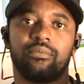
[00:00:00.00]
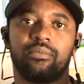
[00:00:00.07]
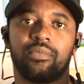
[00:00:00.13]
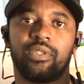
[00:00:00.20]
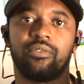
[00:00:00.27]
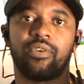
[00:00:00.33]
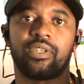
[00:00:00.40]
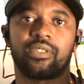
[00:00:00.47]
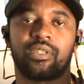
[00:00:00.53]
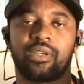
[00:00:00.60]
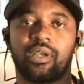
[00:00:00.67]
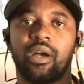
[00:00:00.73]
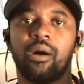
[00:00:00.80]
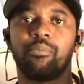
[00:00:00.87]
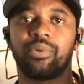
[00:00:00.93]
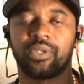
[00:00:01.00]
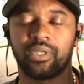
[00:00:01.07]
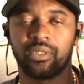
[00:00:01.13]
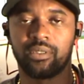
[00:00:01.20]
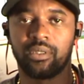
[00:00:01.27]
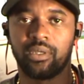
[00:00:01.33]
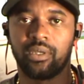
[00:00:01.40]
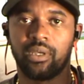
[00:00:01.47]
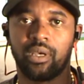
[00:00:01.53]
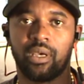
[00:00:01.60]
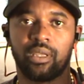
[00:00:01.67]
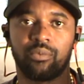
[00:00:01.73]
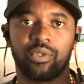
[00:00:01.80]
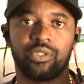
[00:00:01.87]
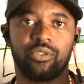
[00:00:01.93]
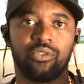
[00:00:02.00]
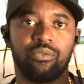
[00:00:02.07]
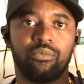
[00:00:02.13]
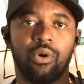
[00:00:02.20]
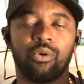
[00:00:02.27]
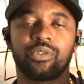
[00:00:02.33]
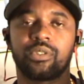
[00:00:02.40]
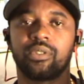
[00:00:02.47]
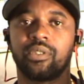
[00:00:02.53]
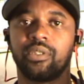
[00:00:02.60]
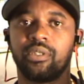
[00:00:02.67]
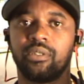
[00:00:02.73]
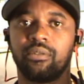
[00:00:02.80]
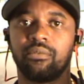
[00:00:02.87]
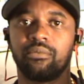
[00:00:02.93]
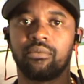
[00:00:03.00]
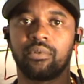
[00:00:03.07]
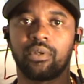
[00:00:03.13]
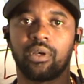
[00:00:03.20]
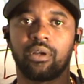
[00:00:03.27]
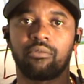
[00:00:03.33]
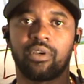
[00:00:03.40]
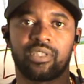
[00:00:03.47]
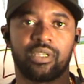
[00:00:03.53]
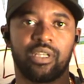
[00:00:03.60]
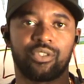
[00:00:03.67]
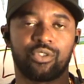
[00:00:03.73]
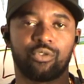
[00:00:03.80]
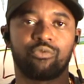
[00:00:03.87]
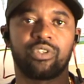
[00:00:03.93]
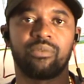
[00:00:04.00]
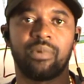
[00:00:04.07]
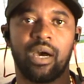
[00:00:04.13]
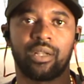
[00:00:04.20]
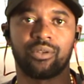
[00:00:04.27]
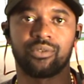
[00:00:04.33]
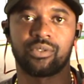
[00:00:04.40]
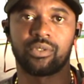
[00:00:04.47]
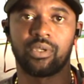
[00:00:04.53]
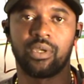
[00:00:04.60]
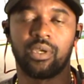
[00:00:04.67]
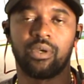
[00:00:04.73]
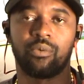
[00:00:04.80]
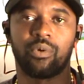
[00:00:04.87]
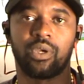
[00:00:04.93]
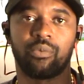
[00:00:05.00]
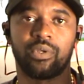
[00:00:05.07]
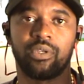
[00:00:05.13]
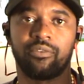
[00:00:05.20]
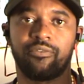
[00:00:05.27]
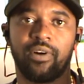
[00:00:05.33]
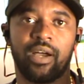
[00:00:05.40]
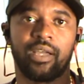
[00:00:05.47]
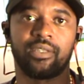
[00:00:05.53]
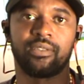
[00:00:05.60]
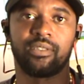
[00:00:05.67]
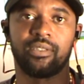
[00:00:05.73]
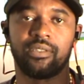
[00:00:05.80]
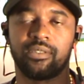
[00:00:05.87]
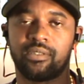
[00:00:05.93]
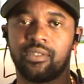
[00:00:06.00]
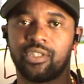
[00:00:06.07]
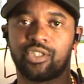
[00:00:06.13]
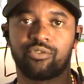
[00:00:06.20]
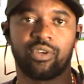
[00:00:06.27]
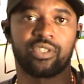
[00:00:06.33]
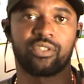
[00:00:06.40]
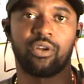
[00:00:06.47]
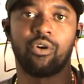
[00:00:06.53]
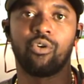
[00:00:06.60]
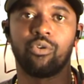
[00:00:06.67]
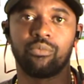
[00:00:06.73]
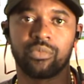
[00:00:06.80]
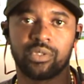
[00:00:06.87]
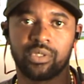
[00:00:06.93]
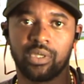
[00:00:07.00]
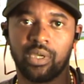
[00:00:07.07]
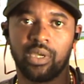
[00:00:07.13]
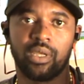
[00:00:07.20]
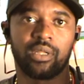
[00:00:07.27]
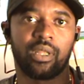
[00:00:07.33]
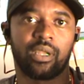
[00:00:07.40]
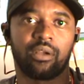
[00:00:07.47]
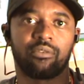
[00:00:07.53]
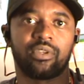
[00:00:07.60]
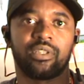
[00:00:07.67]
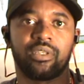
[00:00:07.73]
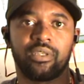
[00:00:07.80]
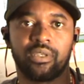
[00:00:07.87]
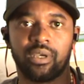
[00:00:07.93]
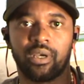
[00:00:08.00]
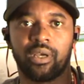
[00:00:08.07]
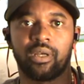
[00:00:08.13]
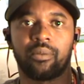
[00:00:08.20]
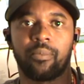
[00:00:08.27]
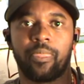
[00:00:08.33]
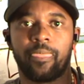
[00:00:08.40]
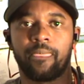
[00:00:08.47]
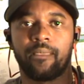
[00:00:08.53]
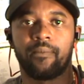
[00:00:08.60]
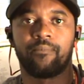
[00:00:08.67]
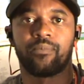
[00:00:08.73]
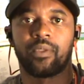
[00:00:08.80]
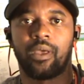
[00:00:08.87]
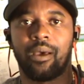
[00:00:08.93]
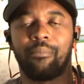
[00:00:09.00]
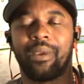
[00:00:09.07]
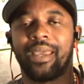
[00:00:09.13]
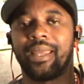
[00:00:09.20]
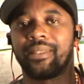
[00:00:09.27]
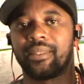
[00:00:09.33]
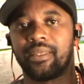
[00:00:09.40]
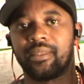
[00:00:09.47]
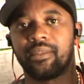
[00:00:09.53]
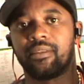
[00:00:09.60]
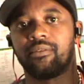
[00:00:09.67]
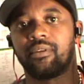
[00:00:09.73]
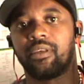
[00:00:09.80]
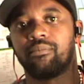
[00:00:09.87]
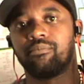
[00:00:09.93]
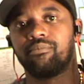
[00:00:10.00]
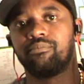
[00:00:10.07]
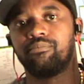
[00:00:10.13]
investing company, and we do mostly residential remodels, where we find these distressed homes that are really abandoned and